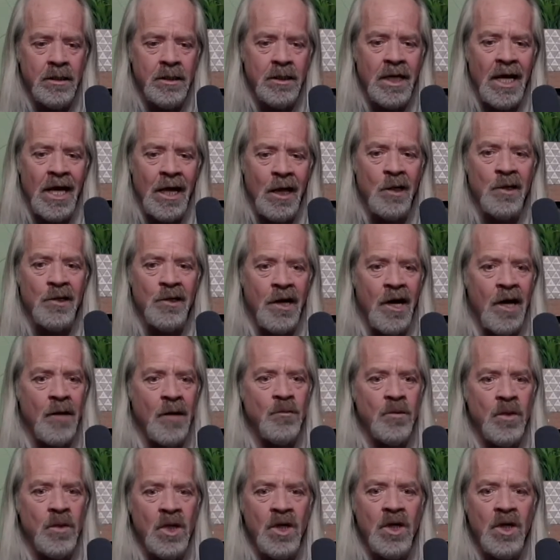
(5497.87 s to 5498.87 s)
held up,
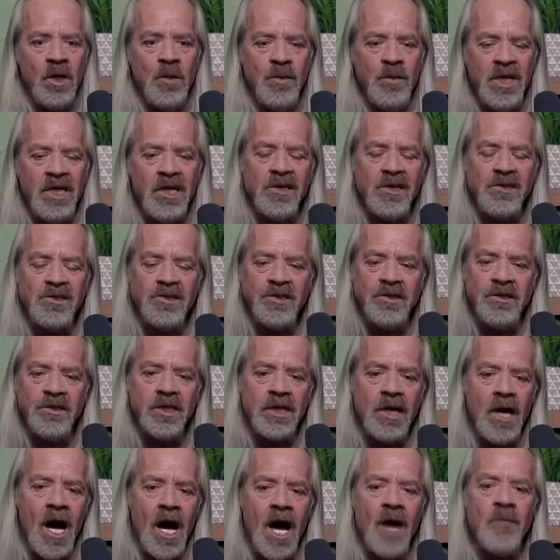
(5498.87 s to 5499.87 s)
because the
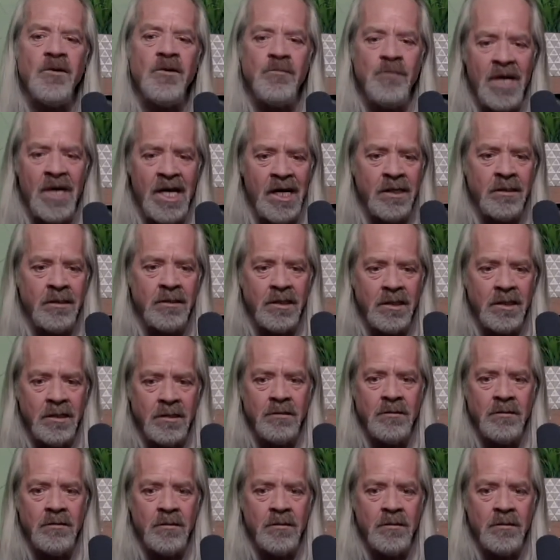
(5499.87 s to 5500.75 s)
common man can,